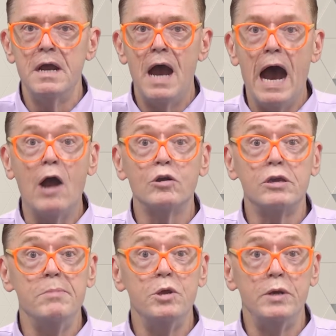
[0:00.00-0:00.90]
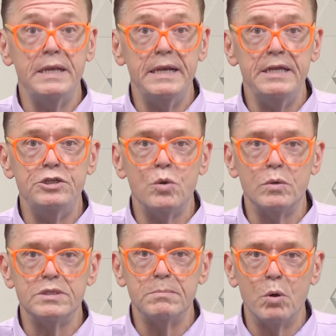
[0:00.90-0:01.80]
Our community needs your
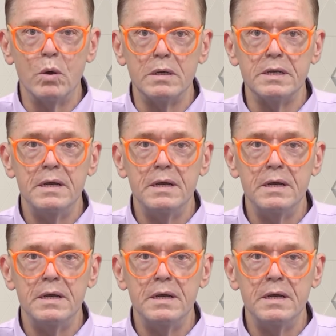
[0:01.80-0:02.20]
support.